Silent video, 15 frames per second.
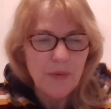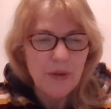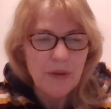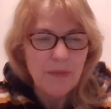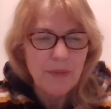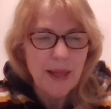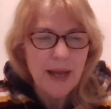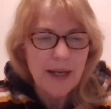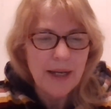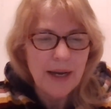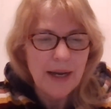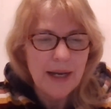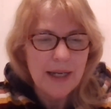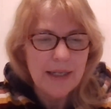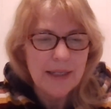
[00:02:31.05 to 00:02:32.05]
with black
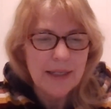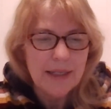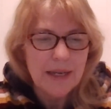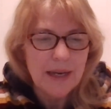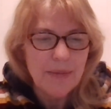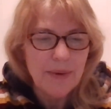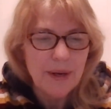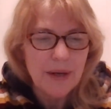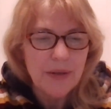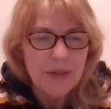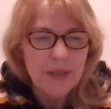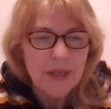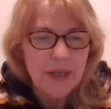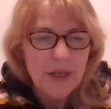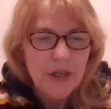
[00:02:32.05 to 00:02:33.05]
eyes and eyebrows,